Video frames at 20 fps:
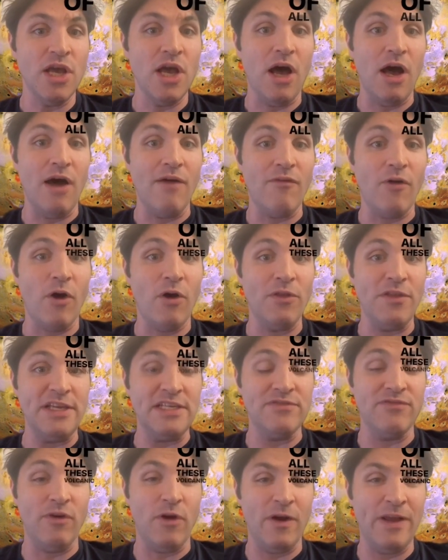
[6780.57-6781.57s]
of all these
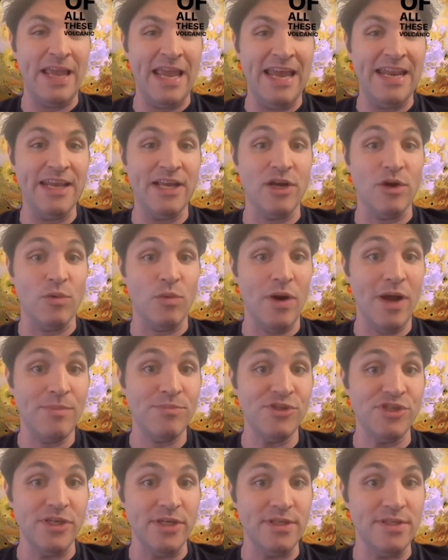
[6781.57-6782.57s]
volcanic
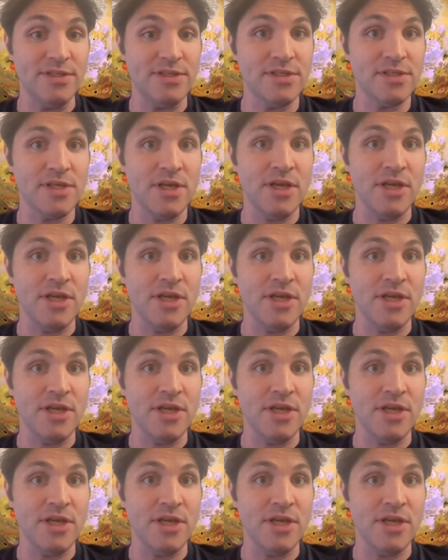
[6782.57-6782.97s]
eruptions.